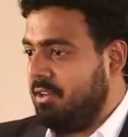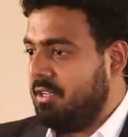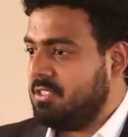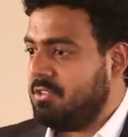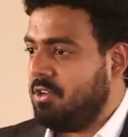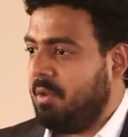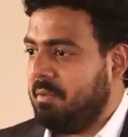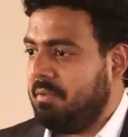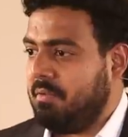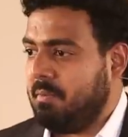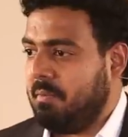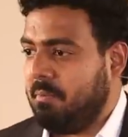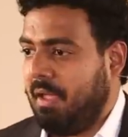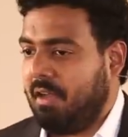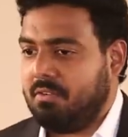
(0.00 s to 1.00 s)
know, he's dropping
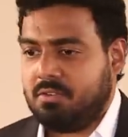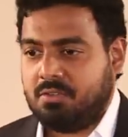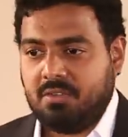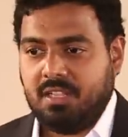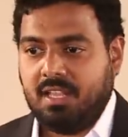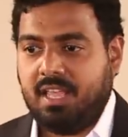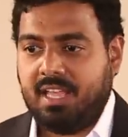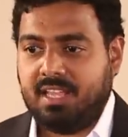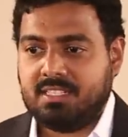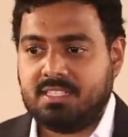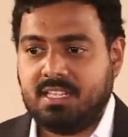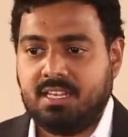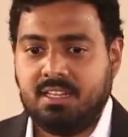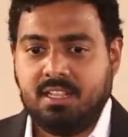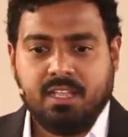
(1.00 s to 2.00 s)
from a parachute, he lands,
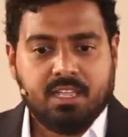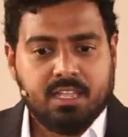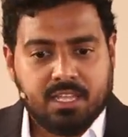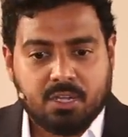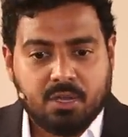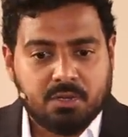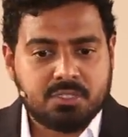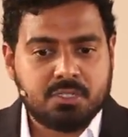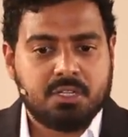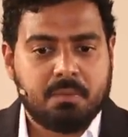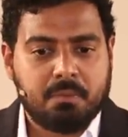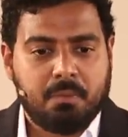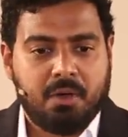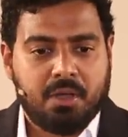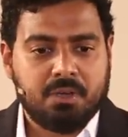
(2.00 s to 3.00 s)
and he goes to the
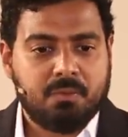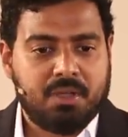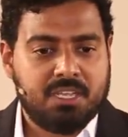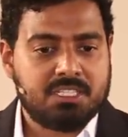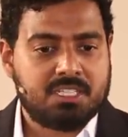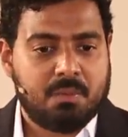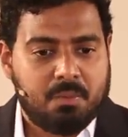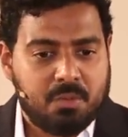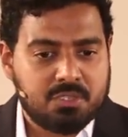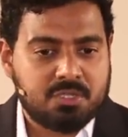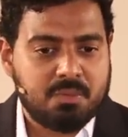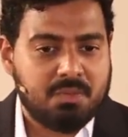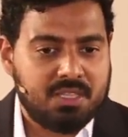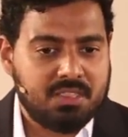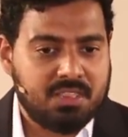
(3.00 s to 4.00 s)
point where he's supposed
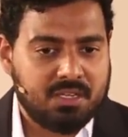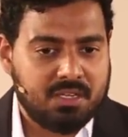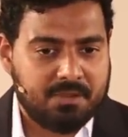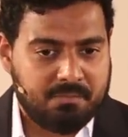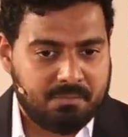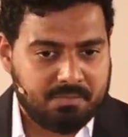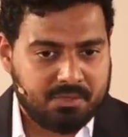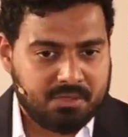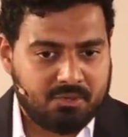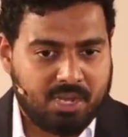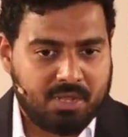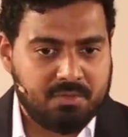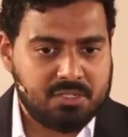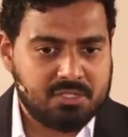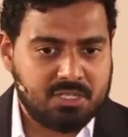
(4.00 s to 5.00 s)
to meet the
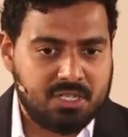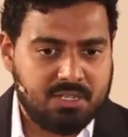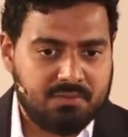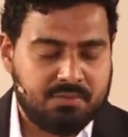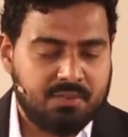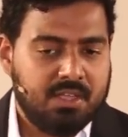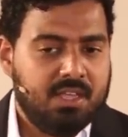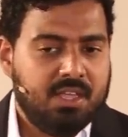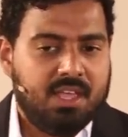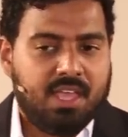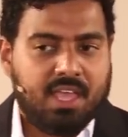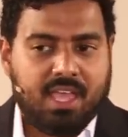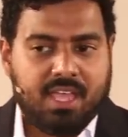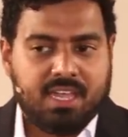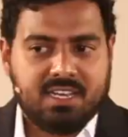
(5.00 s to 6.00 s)
tribal chief,
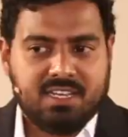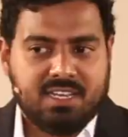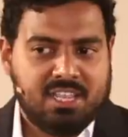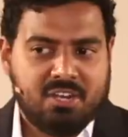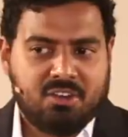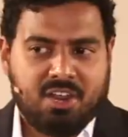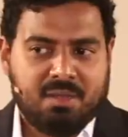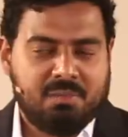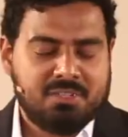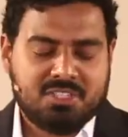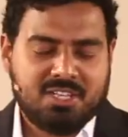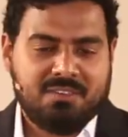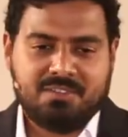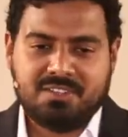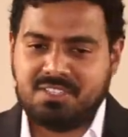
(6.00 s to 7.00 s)
and the tribal
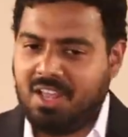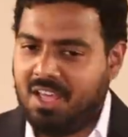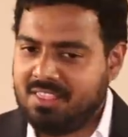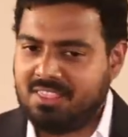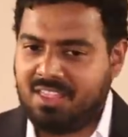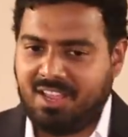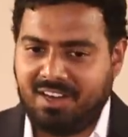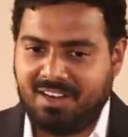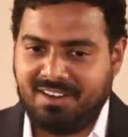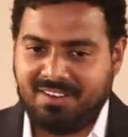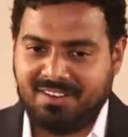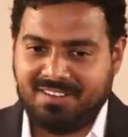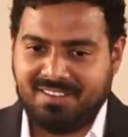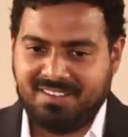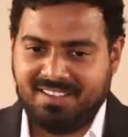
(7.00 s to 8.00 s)
chief is not there.
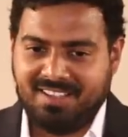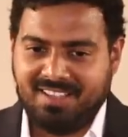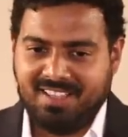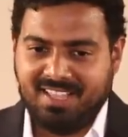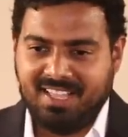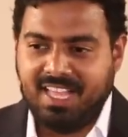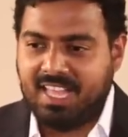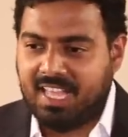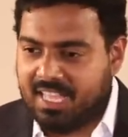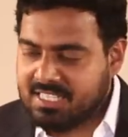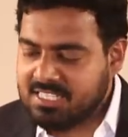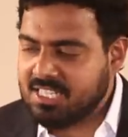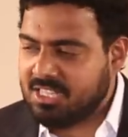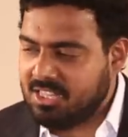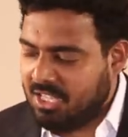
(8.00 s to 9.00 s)

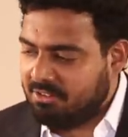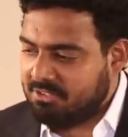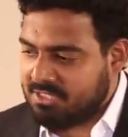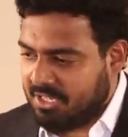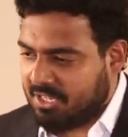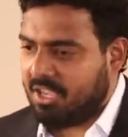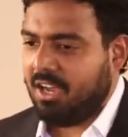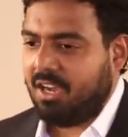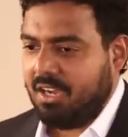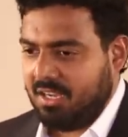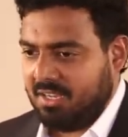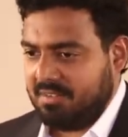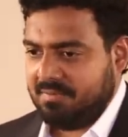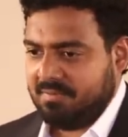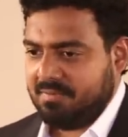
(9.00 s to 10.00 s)
Instead, there is a
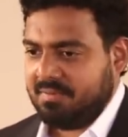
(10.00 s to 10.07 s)
car.